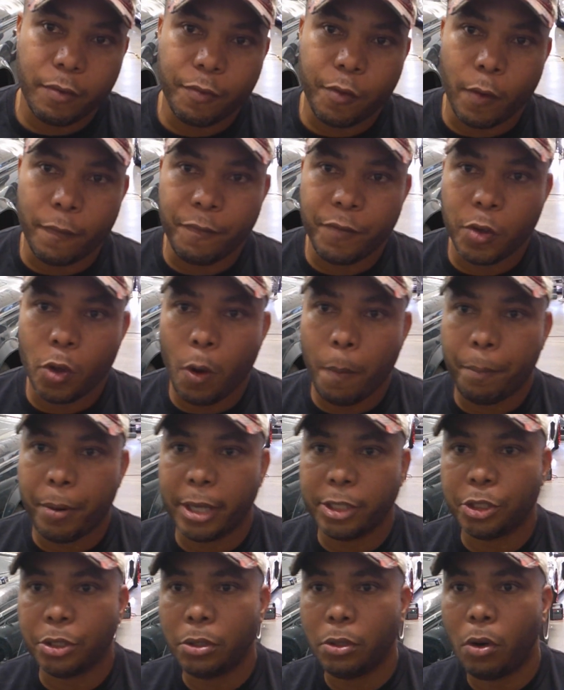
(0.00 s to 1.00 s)
for fuel
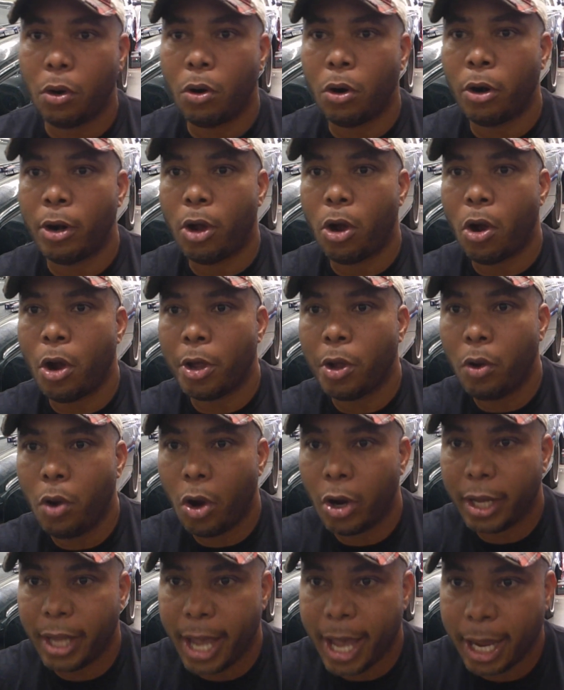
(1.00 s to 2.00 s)
pressure or oil,
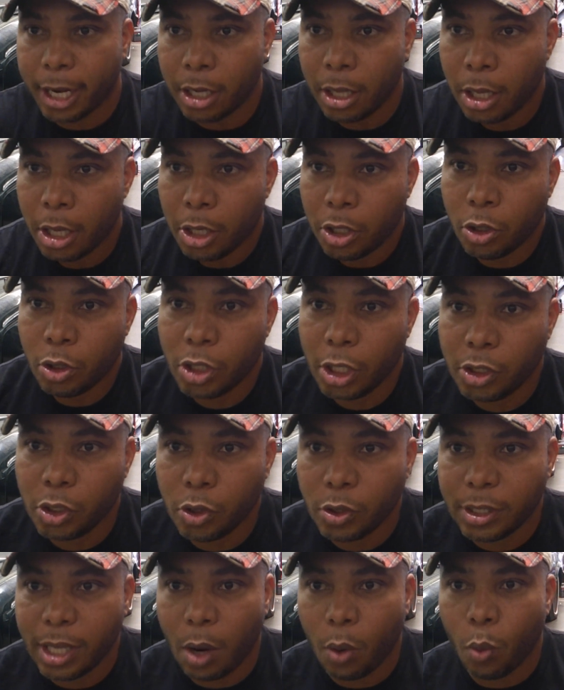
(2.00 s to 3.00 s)
or can you just
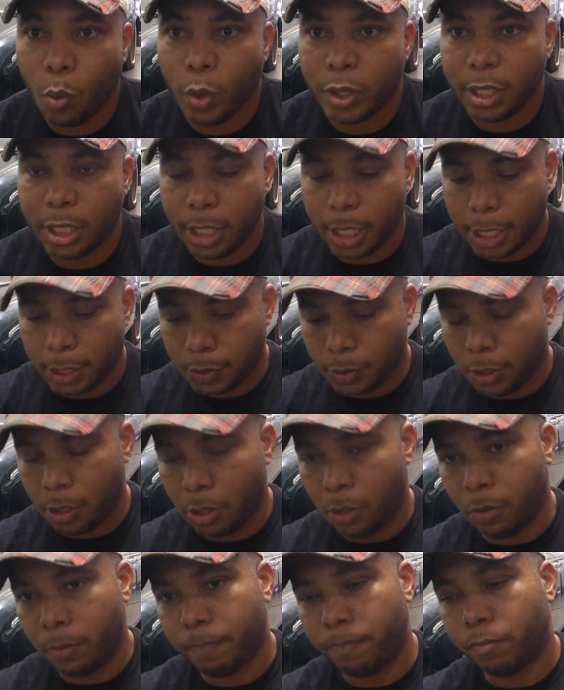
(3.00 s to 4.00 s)
use that within the
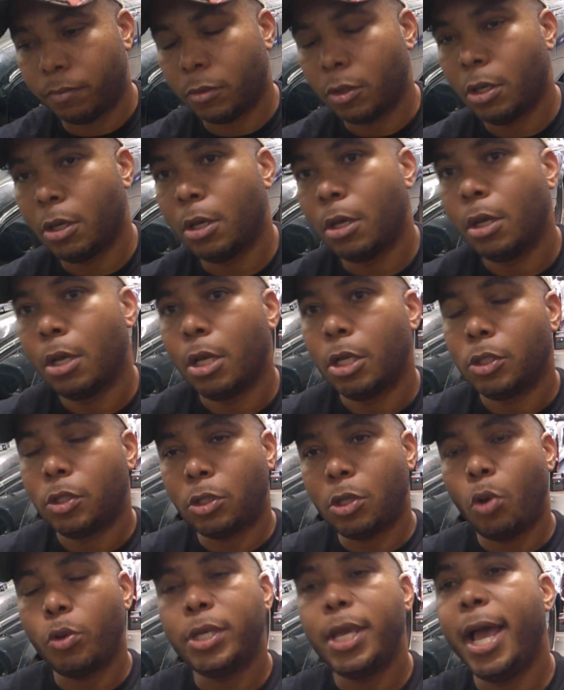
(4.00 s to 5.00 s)
ECU?
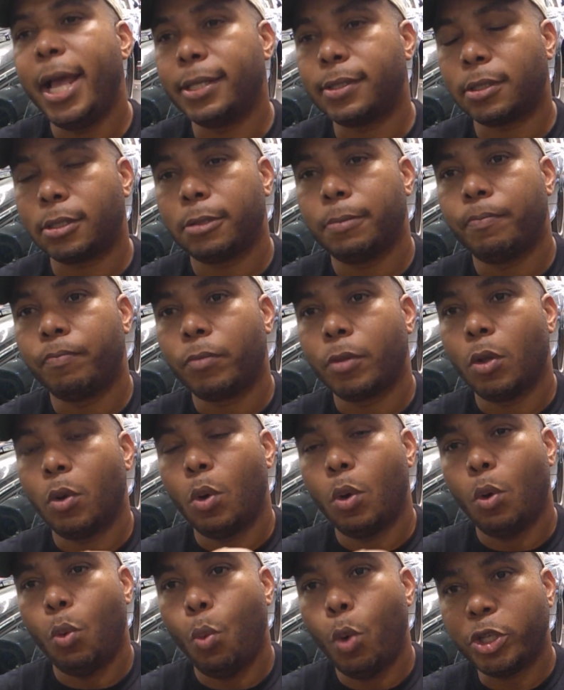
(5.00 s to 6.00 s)
So yes,
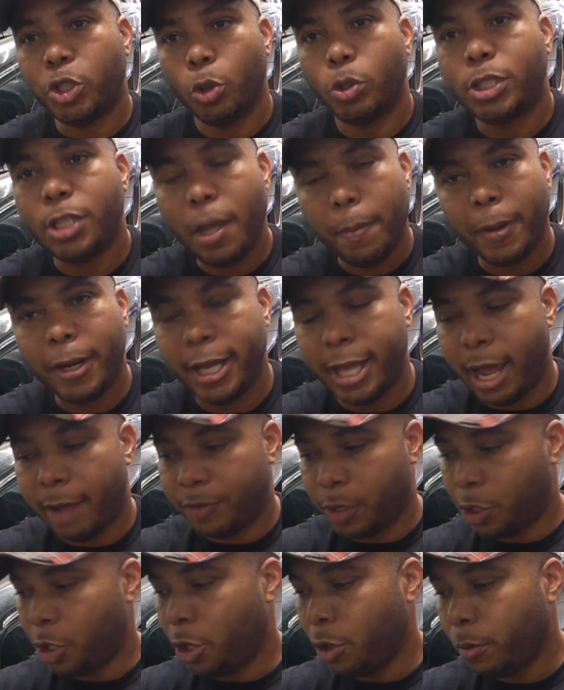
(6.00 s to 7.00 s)
what you typically have
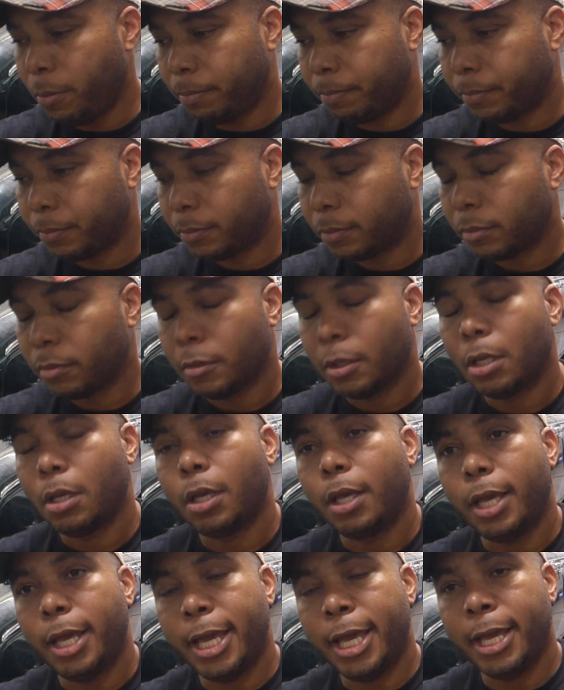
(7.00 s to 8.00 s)
to do
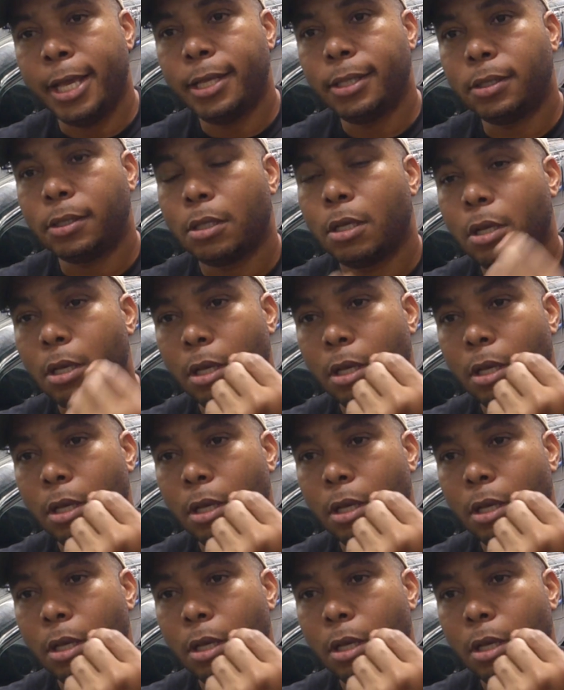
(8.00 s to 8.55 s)
is